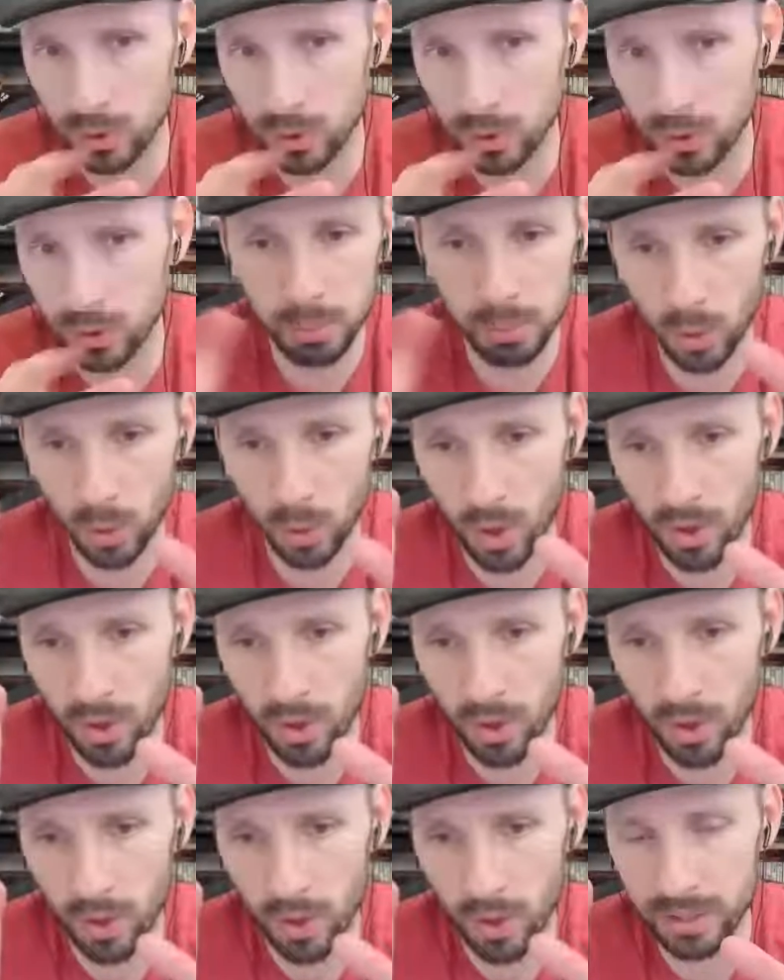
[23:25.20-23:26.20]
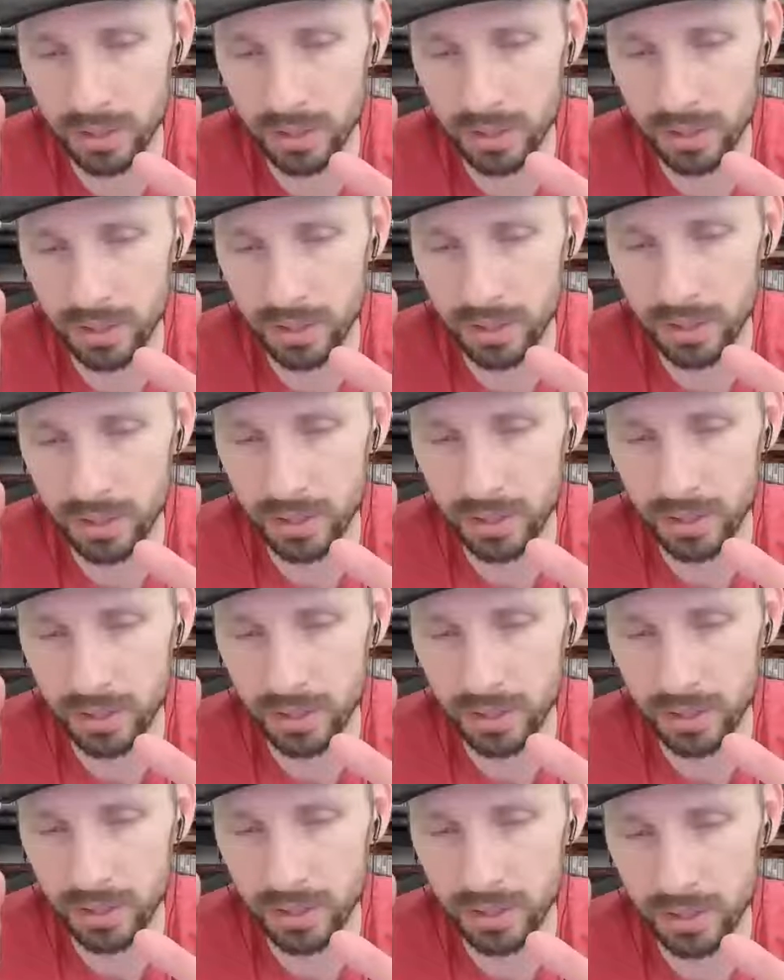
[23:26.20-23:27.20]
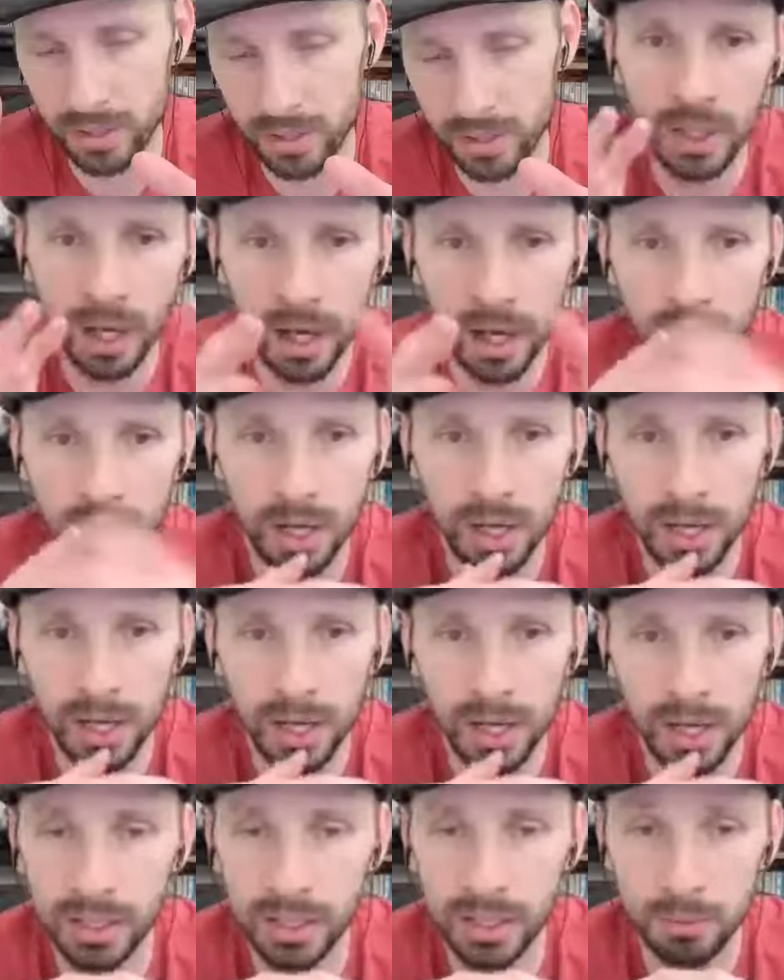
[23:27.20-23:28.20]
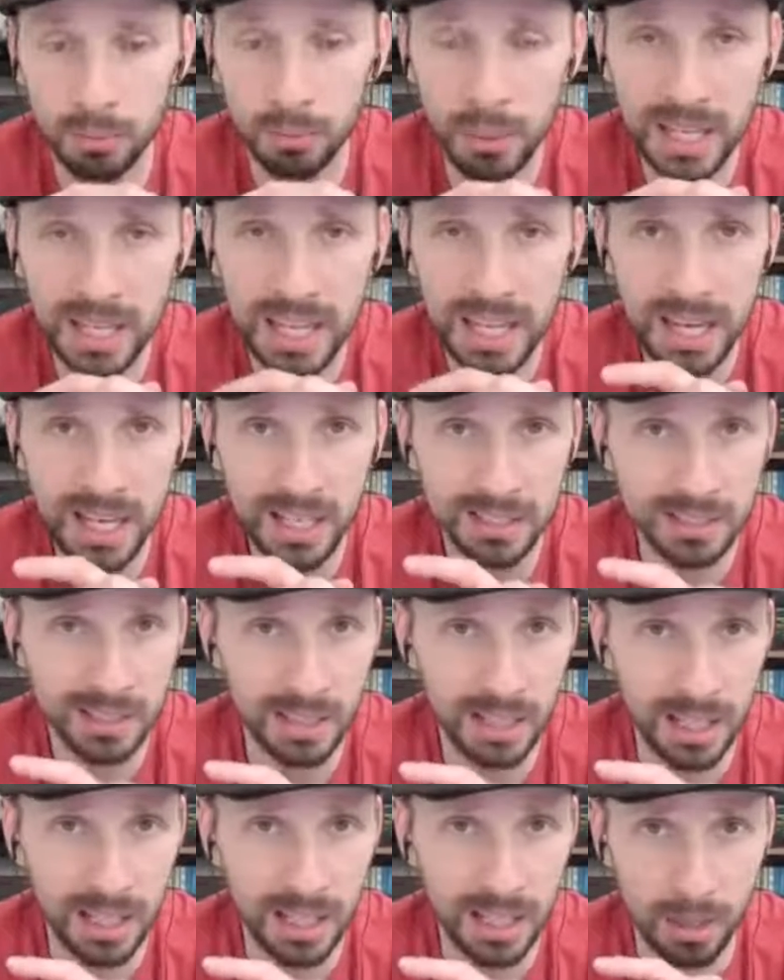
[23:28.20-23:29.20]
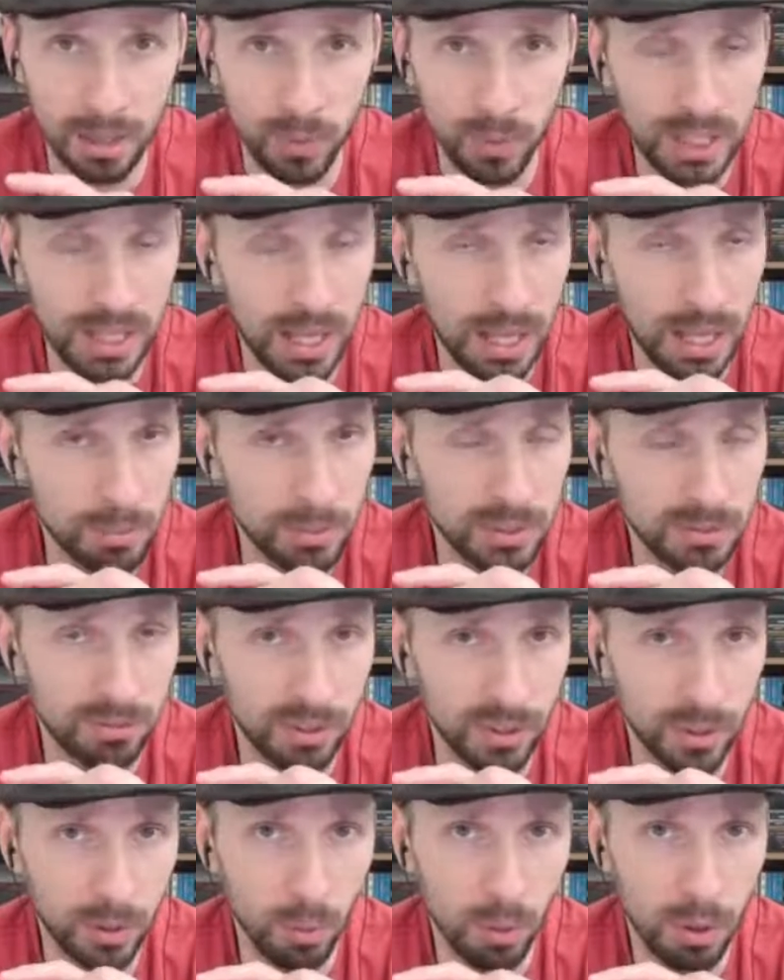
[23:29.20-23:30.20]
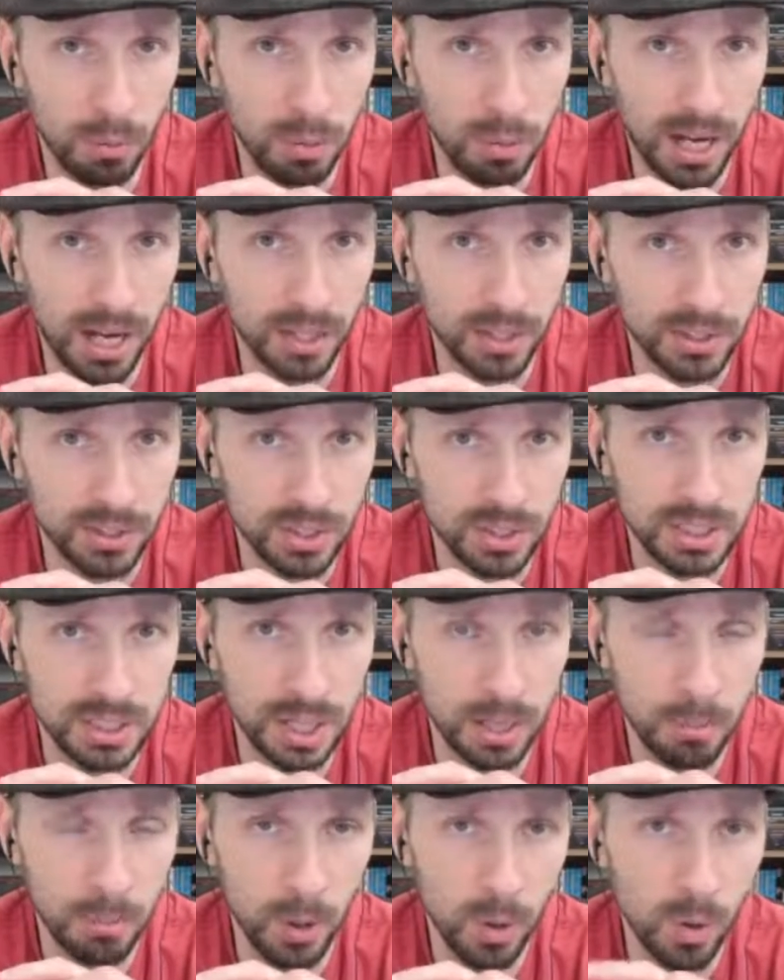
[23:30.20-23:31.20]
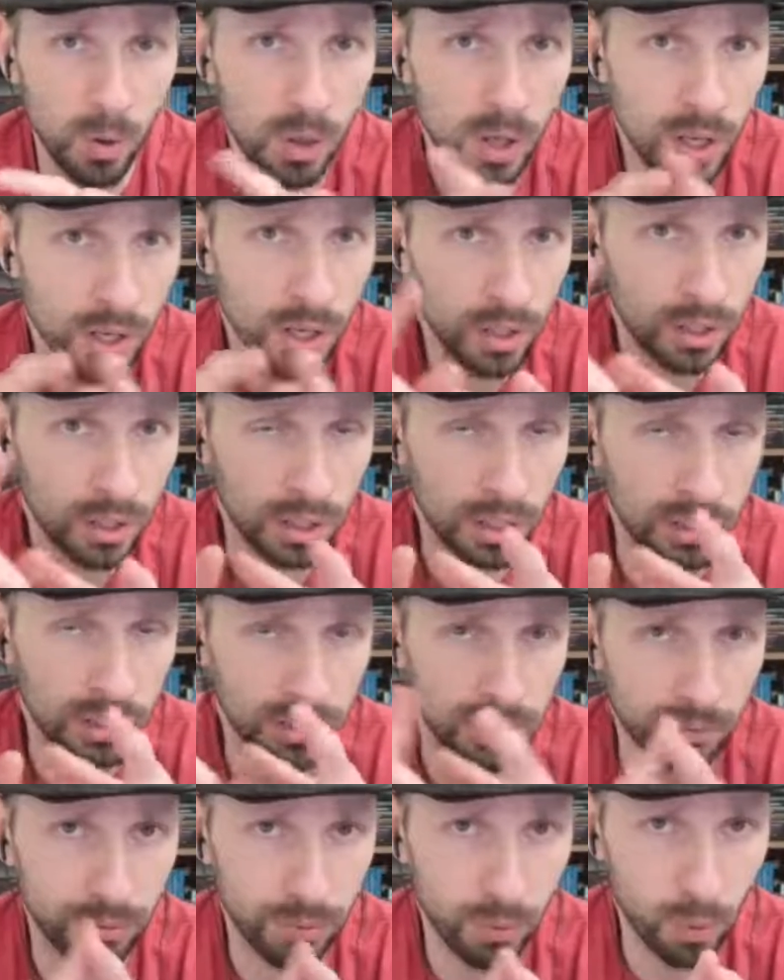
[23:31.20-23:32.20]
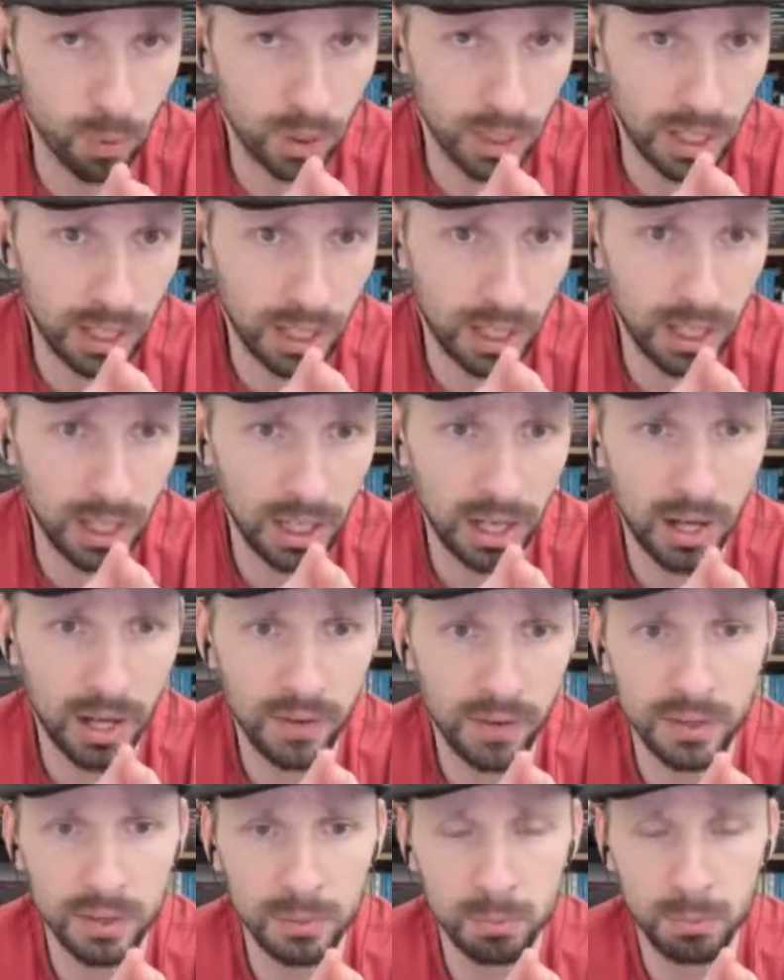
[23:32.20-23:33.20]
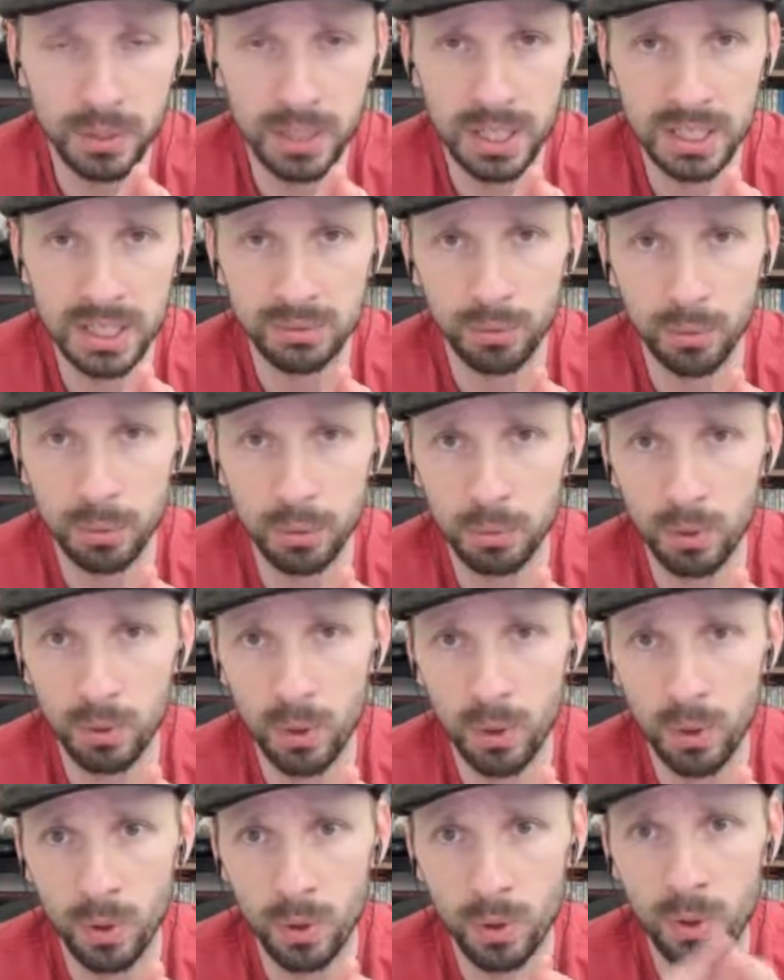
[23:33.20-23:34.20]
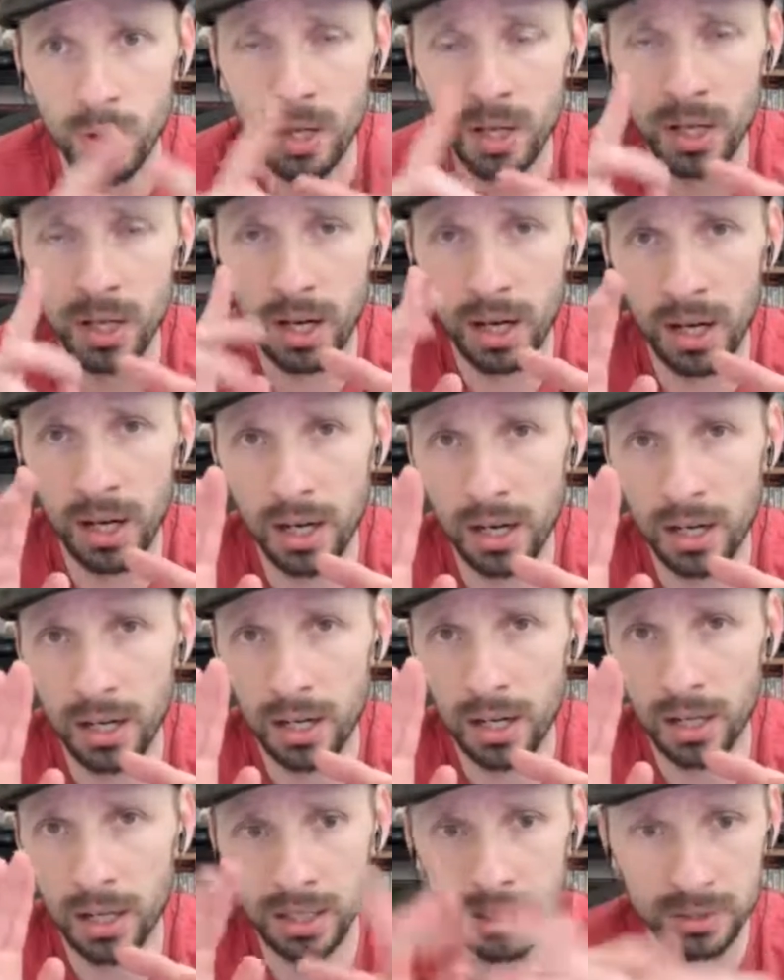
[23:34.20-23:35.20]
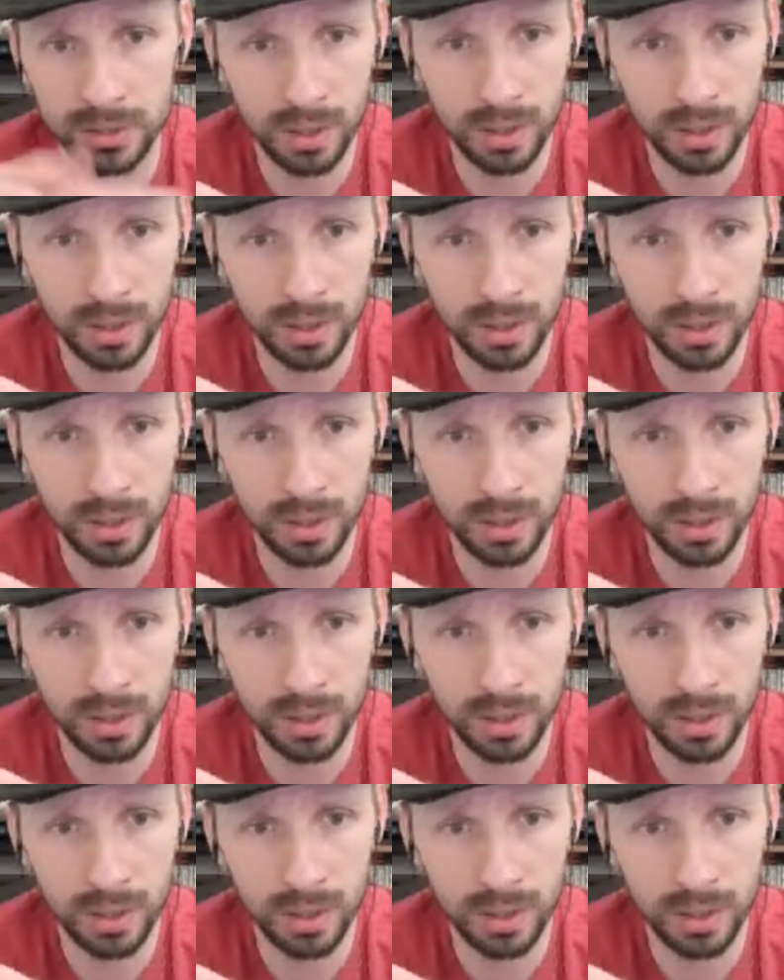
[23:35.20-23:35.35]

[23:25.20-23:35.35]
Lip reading: explore all the different outcomes, and the mechanics of the game is very well polished. The demo is in 4K on the PS4 Pro. It's